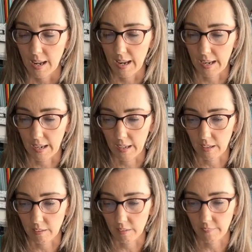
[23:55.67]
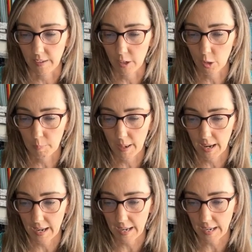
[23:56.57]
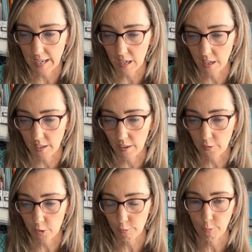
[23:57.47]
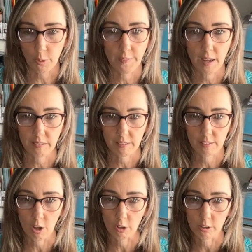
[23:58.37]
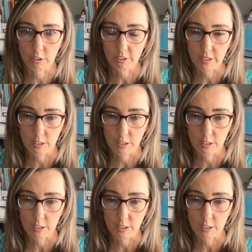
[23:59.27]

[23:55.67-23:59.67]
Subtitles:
and they're paying another $4,000 in